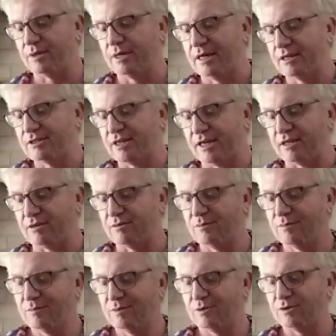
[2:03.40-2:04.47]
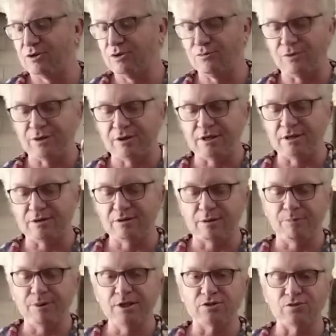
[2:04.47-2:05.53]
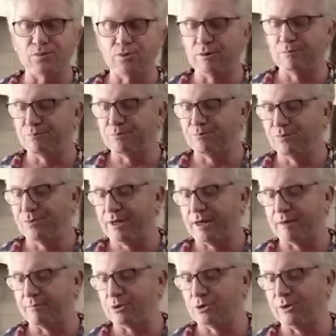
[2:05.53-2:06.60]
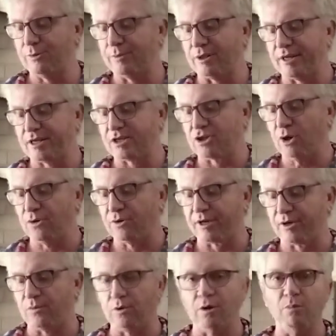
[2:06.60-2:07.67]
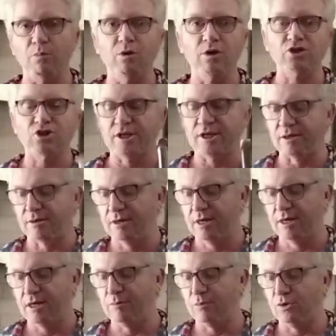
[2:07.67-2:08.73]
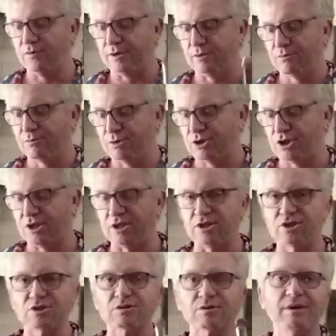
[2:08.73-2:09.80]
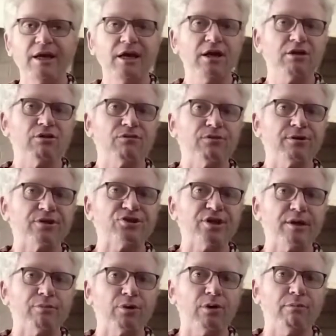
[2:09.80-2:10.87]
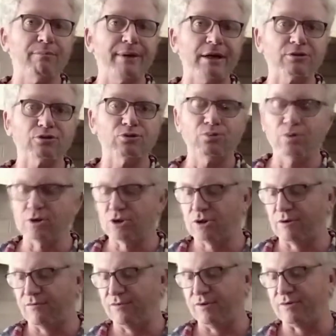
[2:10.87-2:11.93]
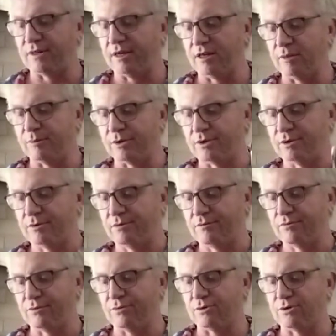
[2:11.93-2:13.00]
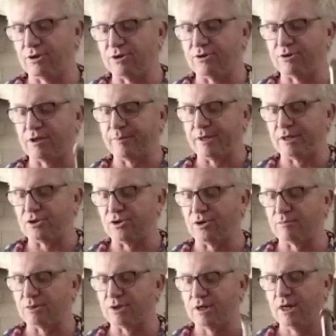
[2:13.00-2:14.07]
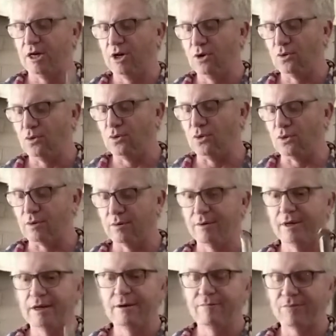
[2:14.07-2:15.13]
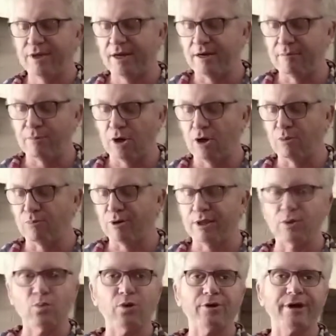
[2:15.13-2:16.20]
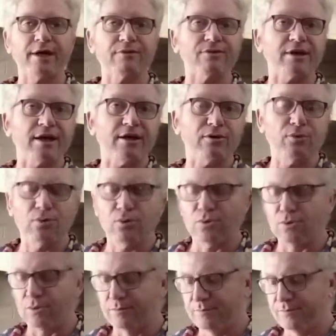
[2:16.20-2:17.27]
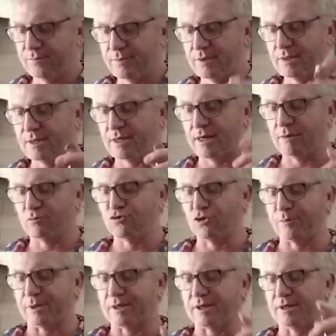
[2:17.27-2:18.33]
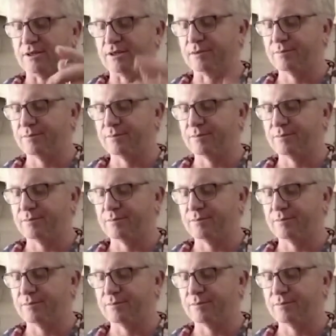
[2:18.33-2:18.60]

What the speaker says: done with the piece of wood between my legs, holding it while I'm watching a movie, which is, for example, I'm about to watch The Fifth Element for God knows how many times, or Oh Brother Where Art Thou, or Tropic Thunder.